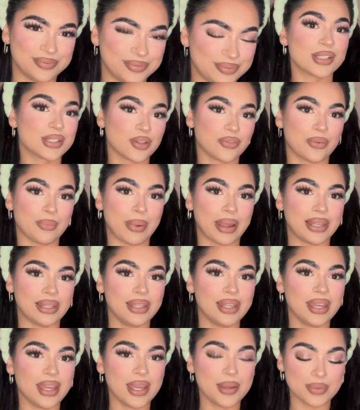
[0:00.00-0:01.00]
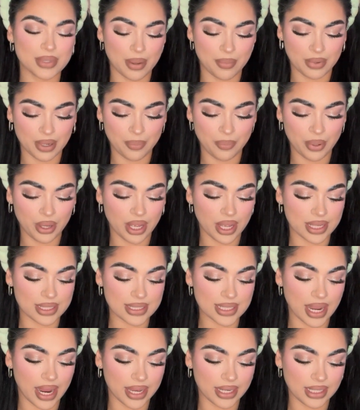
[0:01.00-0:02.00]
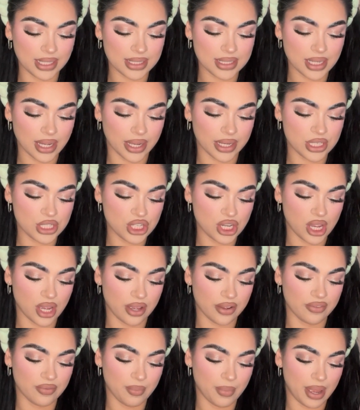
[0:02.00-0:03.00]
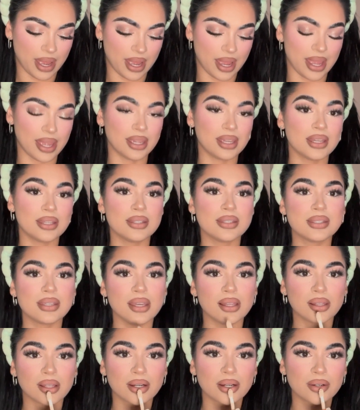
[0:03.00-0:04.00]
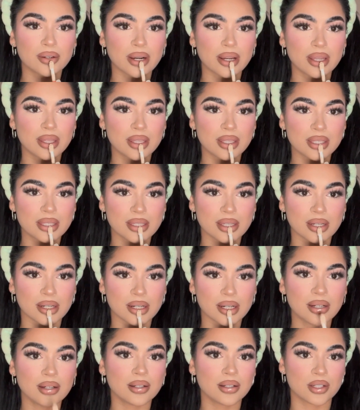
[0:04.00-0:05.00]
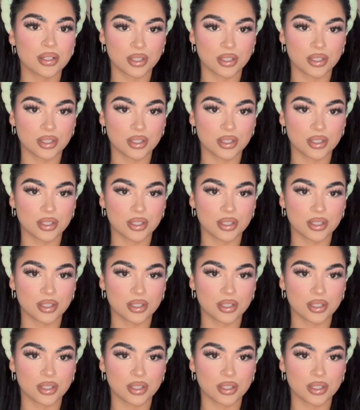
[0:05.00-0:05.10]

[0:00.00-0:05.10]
So for my lips, I'm going to put a tiny touch of my concealer right in the center.